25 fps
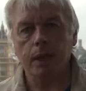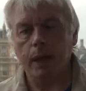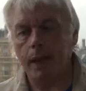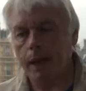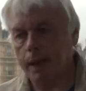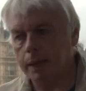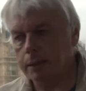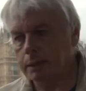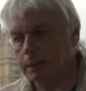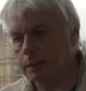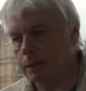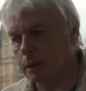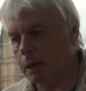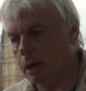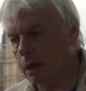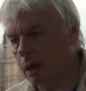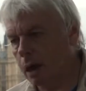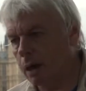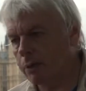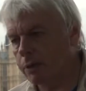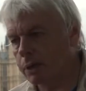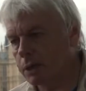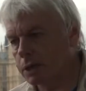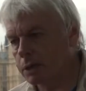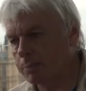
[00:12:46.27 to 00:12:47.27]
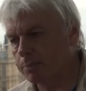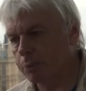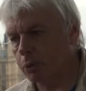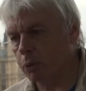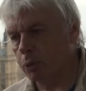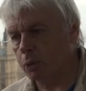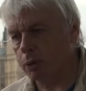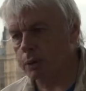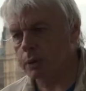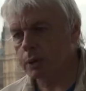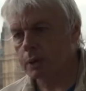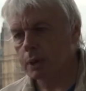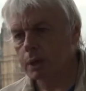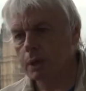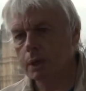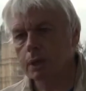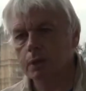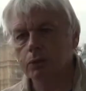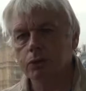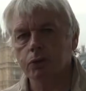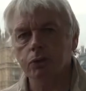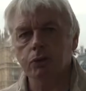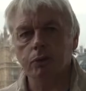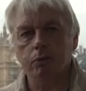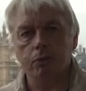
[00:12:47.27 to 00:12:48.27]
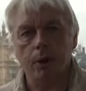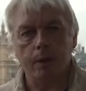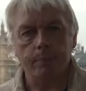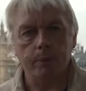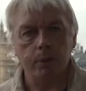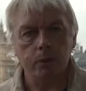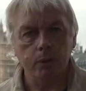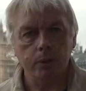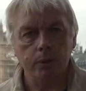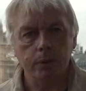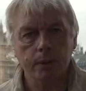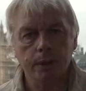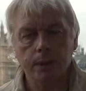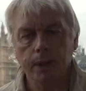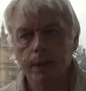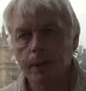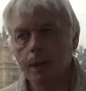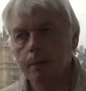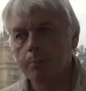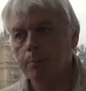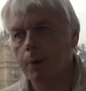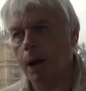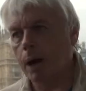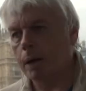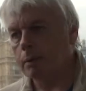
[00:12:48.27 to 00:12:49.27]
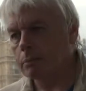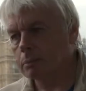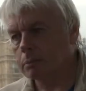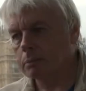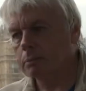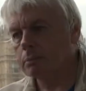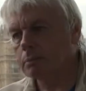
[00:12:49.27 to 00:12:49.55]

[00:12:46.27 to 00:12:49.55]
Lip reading: and other support to the rebels, but